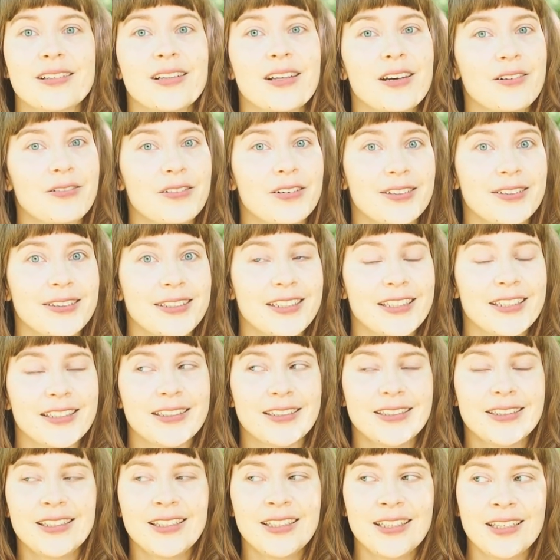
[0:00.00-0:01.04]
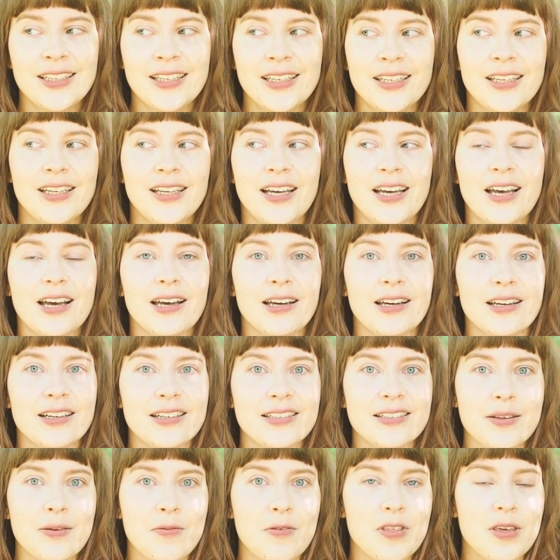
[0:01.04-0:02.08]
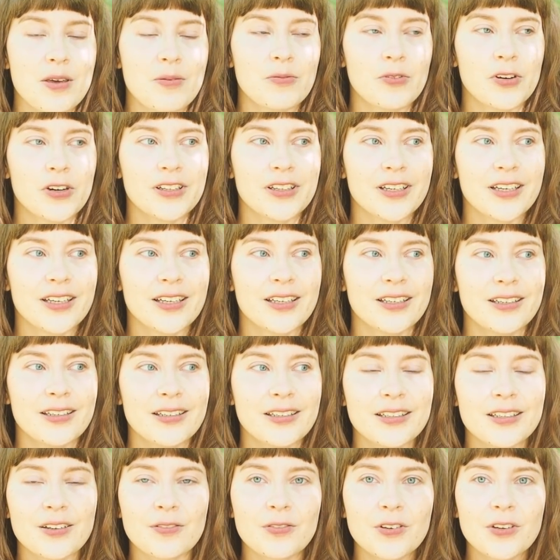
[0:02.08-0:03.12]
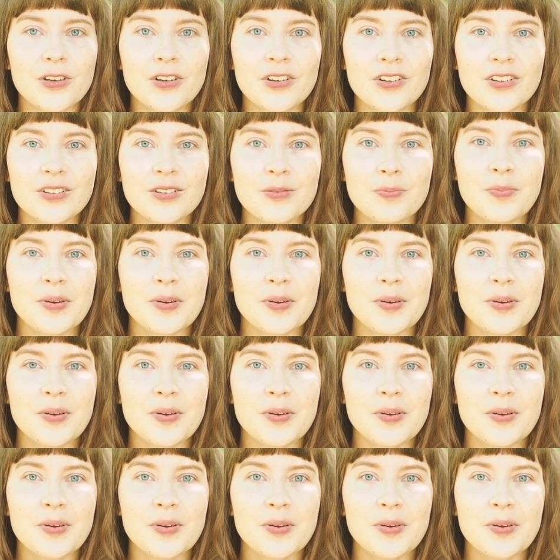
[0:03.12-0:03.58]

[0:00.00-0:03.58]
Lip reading: They're really good and some of them really difficult,